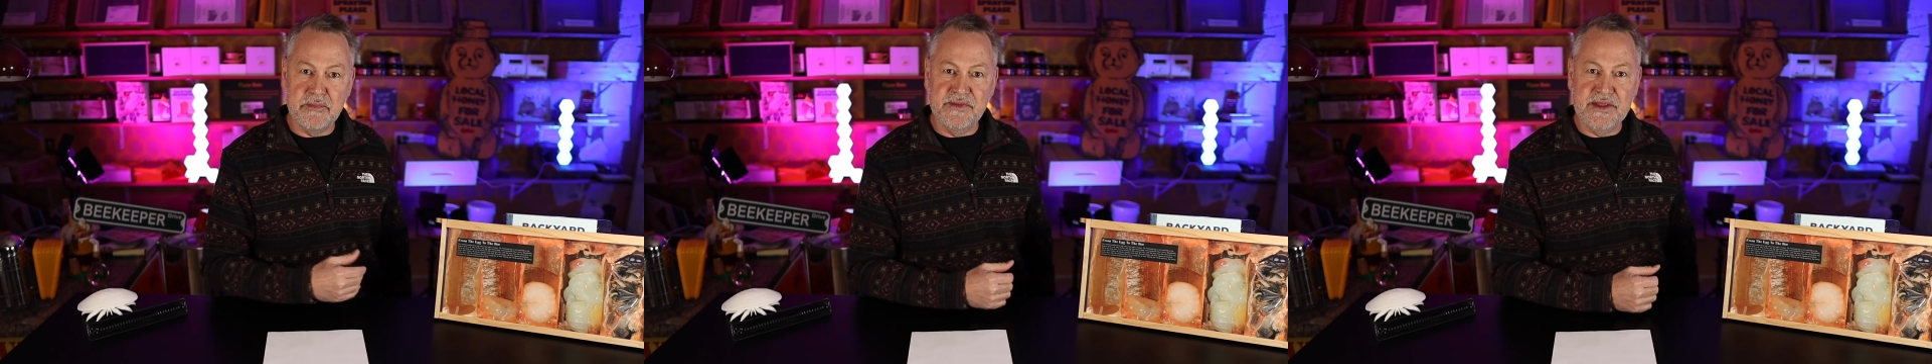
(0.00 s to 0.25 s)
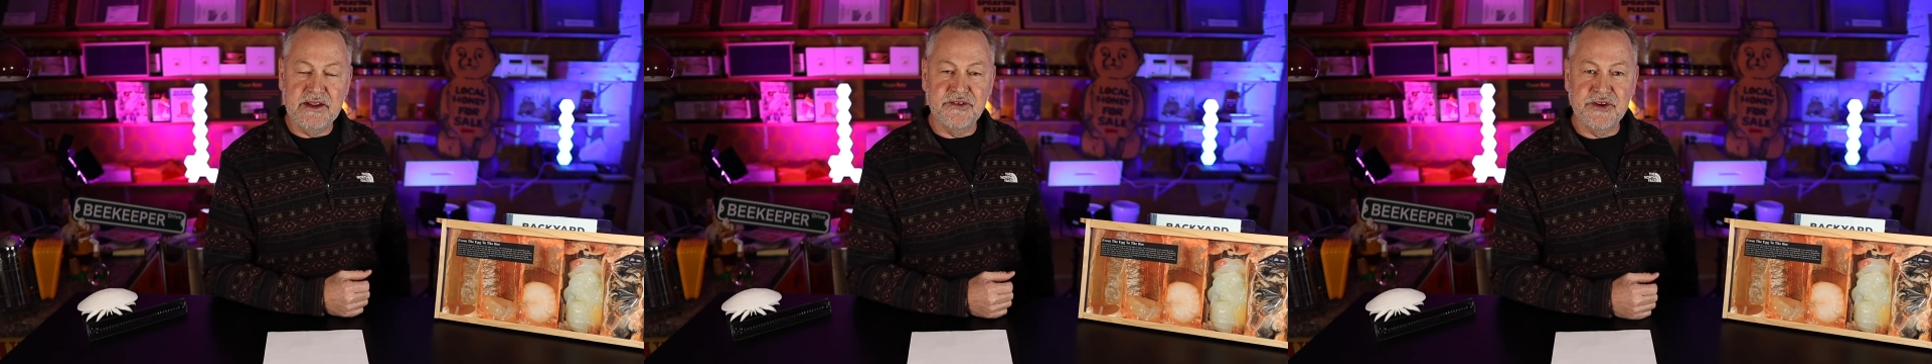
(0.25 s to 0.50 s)
but
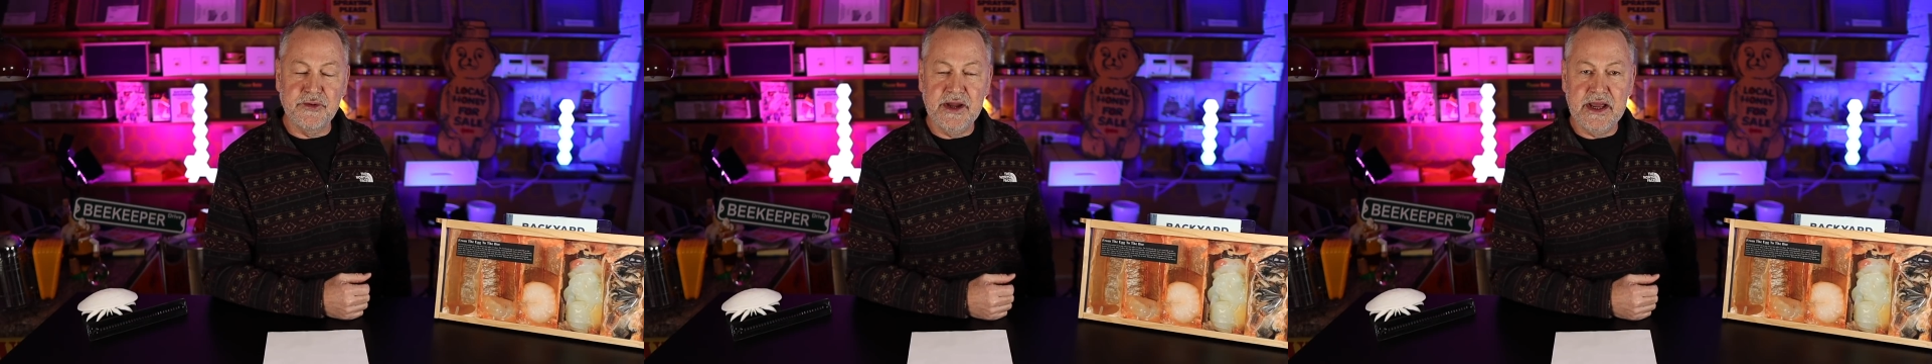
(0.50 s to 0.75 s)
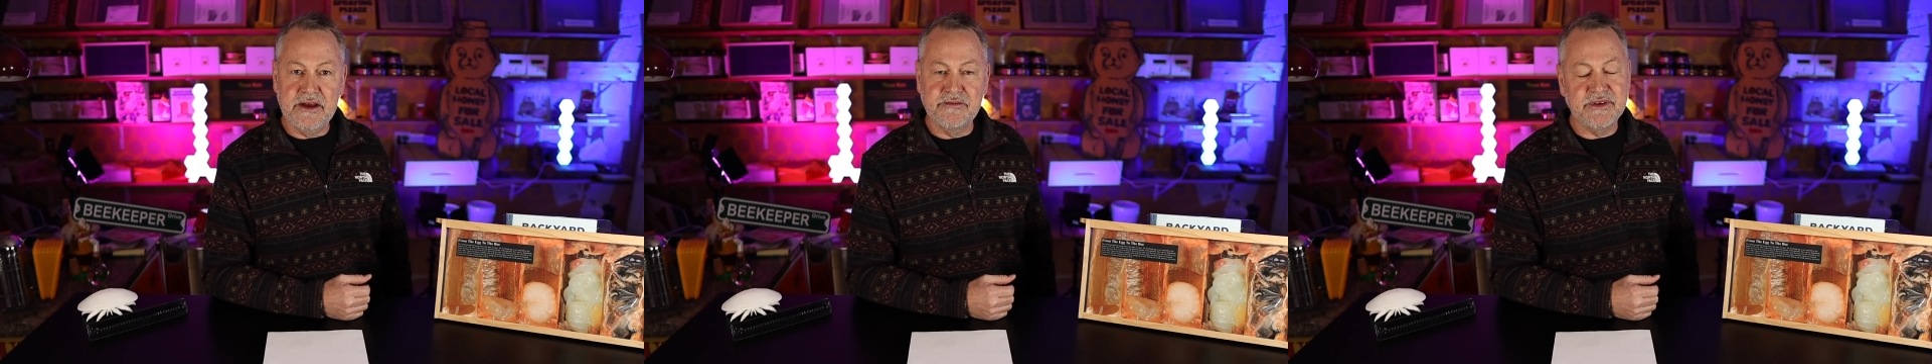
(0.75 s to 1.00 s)
they still
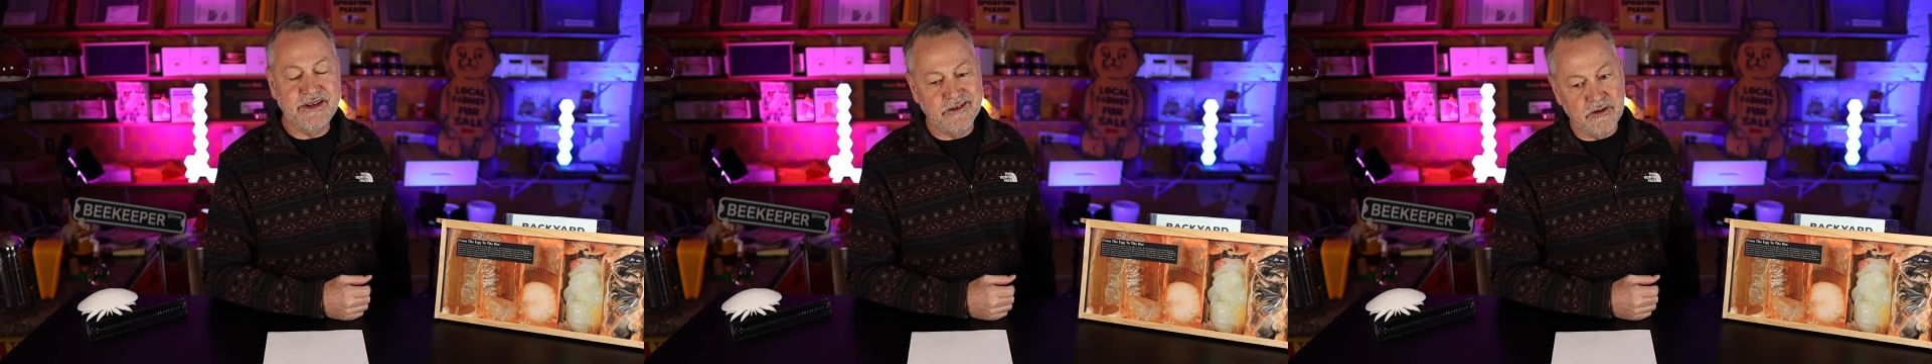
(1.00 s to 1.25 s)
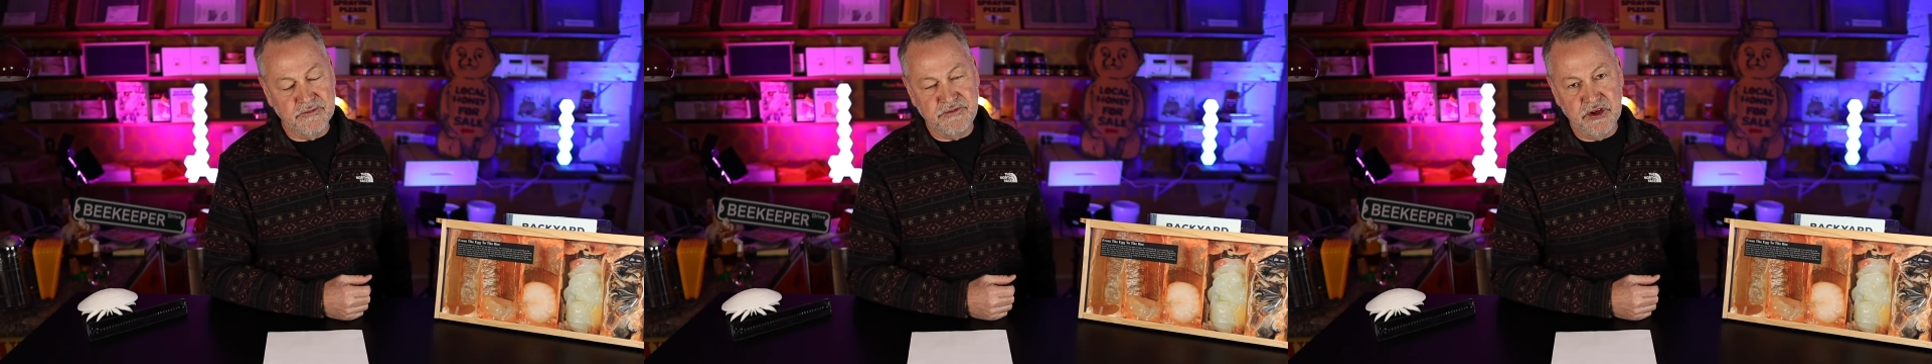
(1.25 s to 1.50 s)
have, you
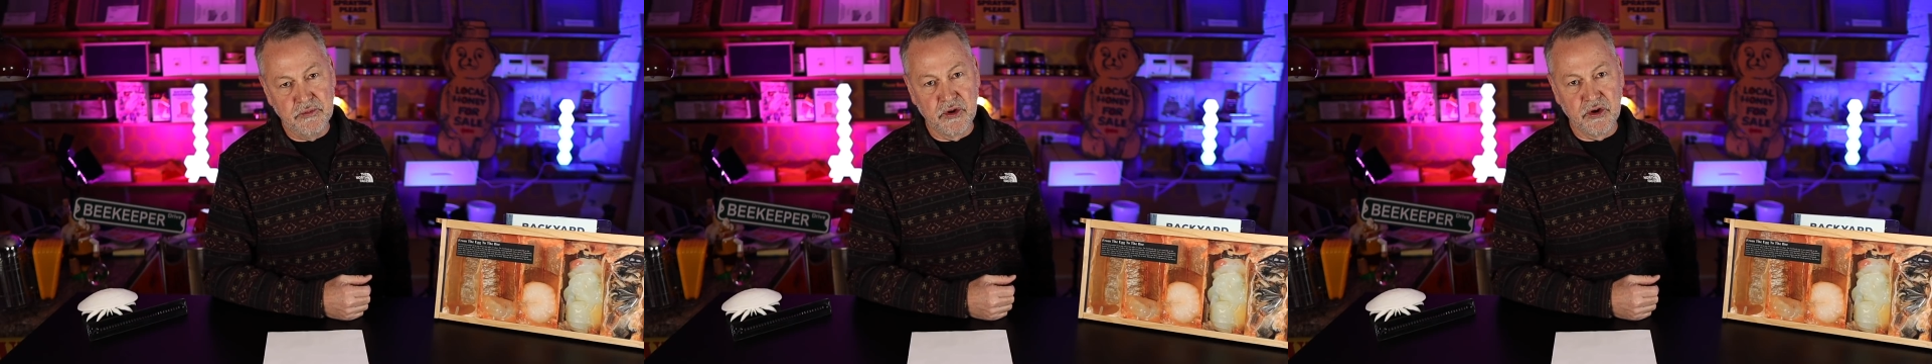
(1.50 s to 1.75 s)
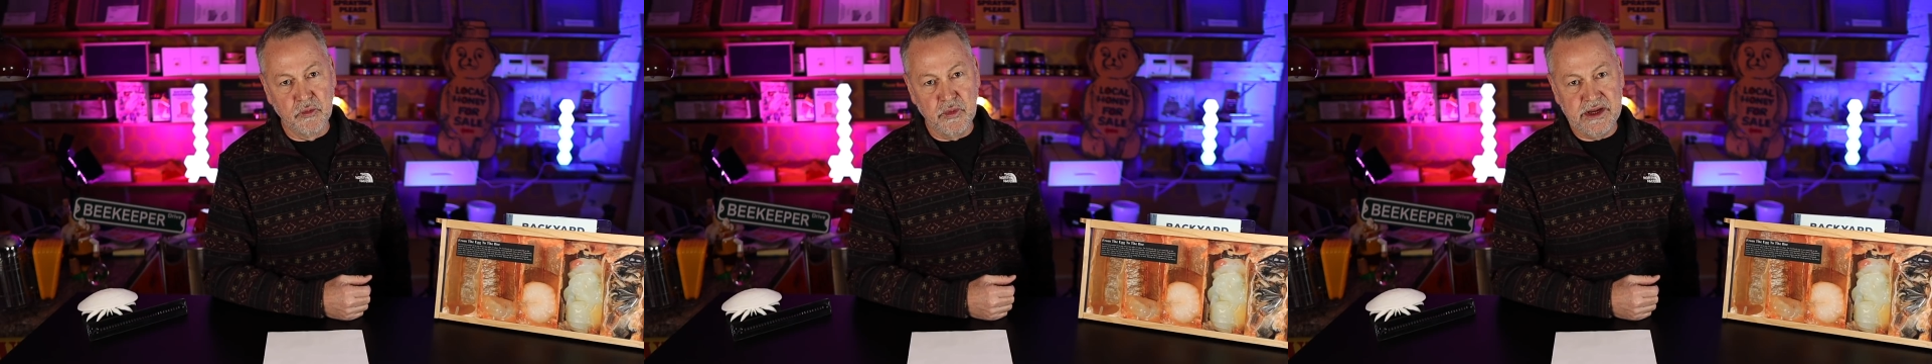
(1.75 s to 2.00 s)
know, a few
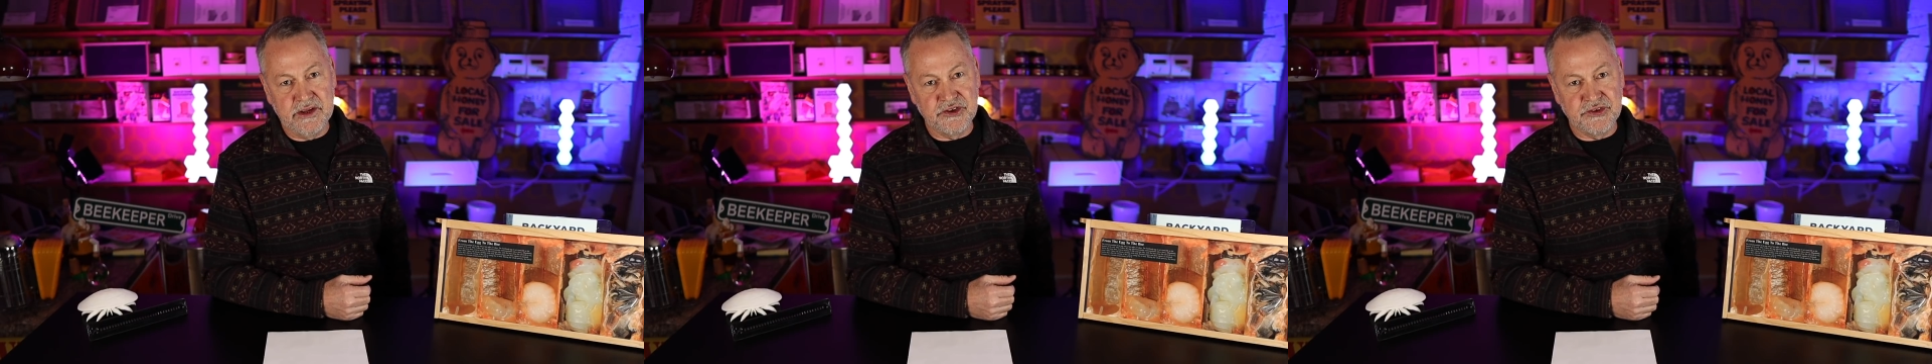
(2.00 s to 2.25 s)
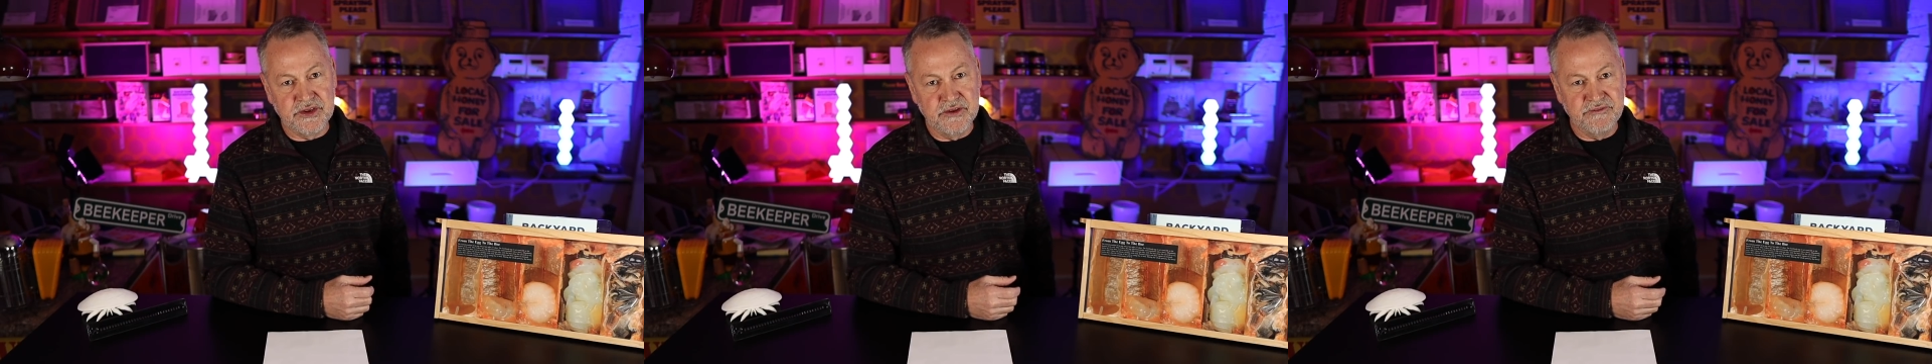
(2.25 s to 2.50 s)
more weeks,